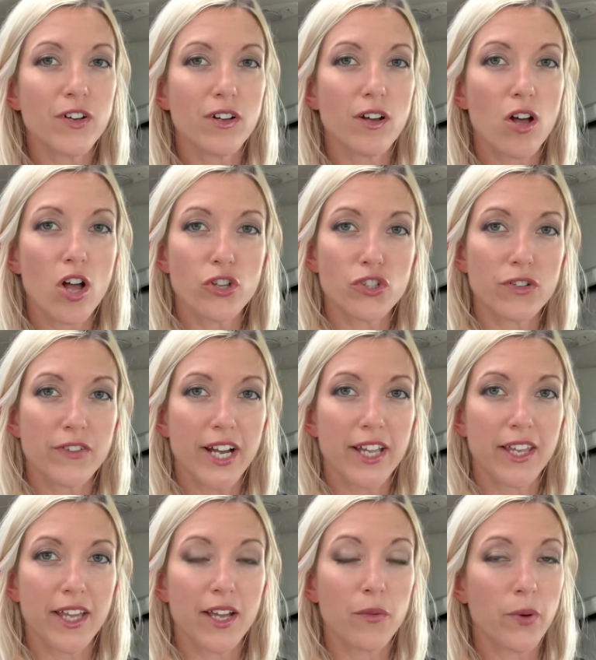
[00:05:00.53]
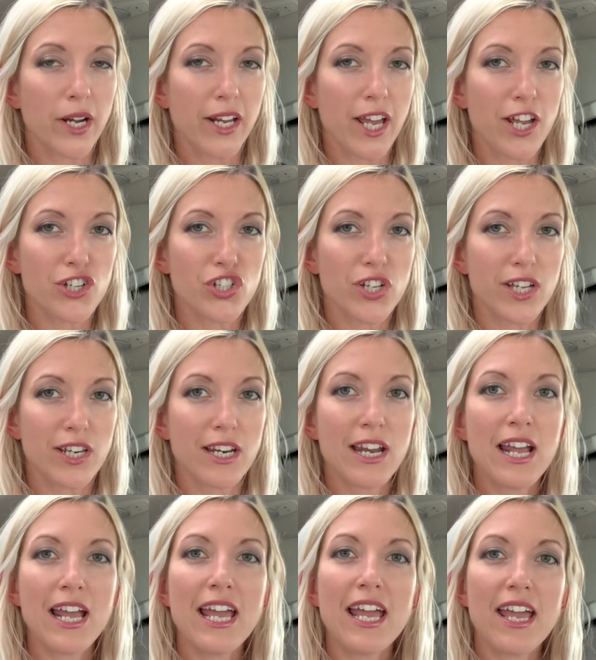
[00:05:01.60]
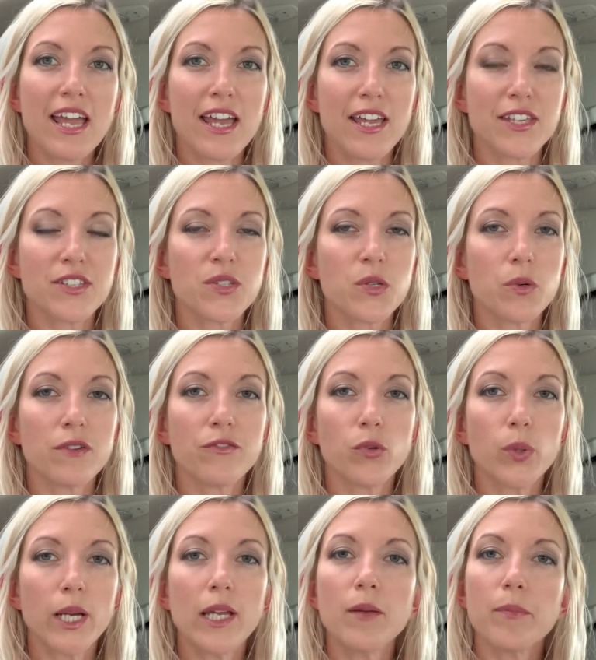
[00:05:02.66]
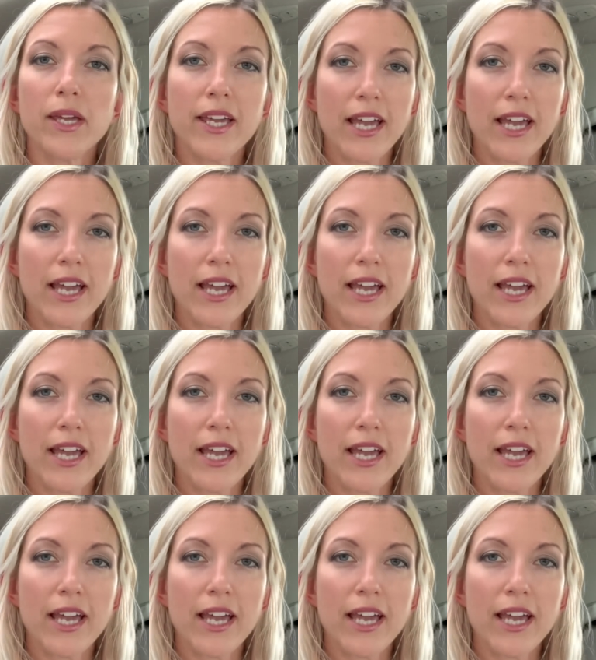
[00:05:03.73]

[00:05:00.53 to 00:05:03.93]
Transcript: ultraviolet radiation is to avoid peak